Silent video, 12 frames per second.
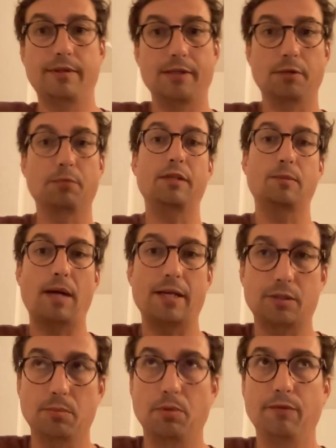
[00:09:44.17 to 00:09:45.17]
They're
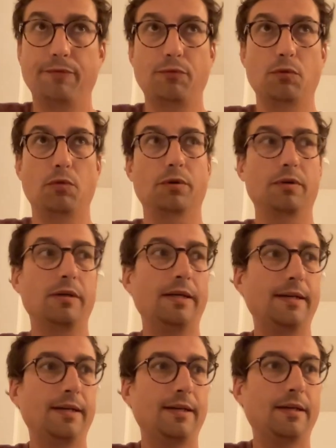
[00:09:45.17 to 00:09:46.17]
responsible for,
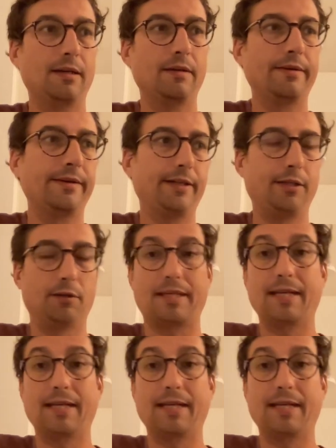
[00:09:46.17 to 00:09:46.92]
you know,